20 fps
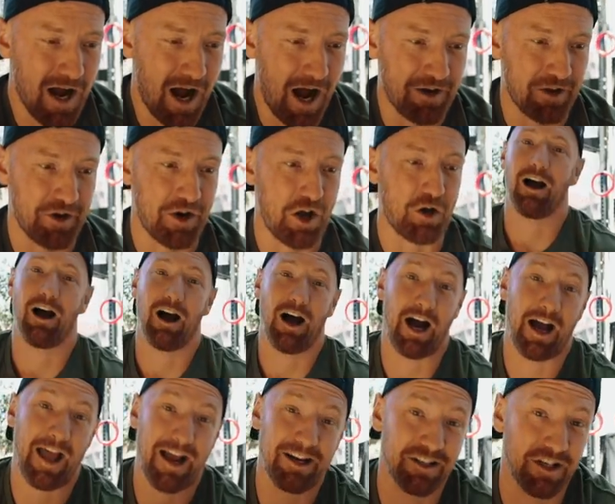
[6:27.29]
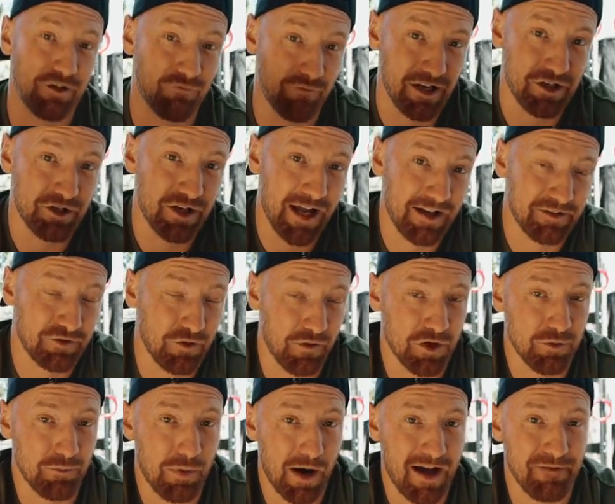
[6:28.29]
I don't know. I actually reached out to the
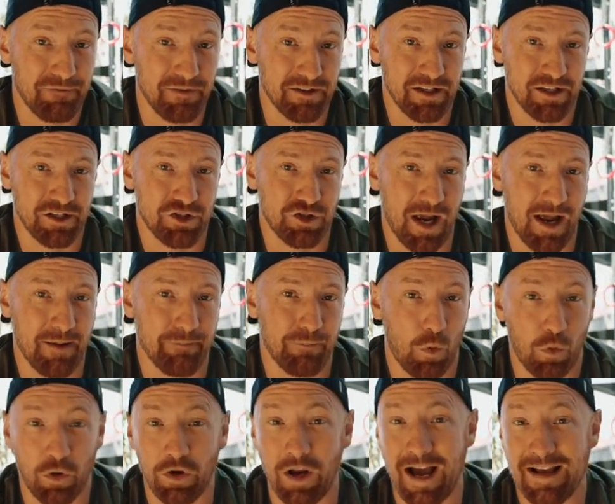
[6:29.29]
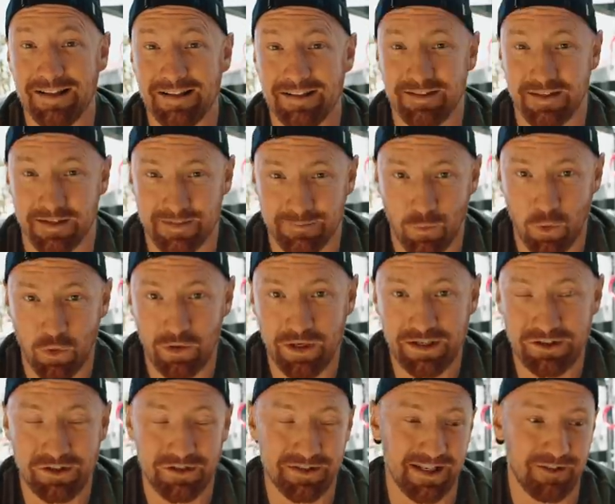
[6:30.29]
Dubai Fitness Champ organizers this
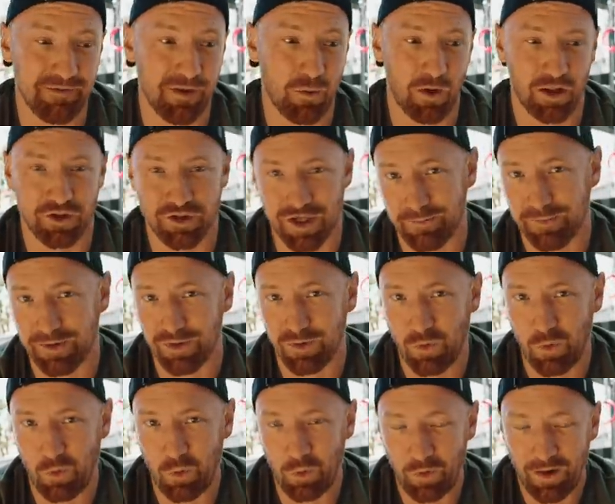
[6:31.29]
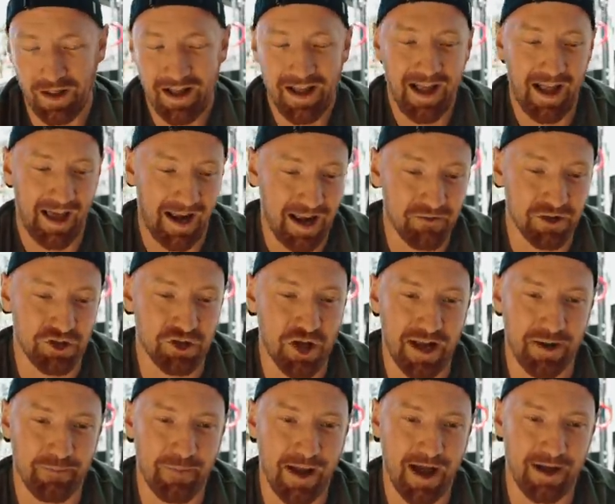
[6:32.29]
morning to see if they want to jump on a call and have a
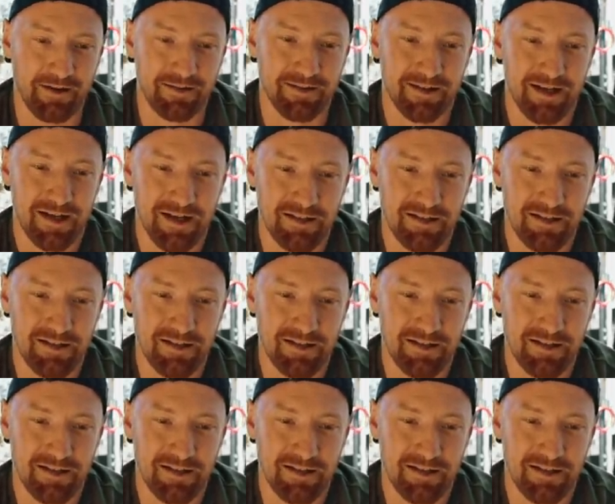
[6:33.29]
chat about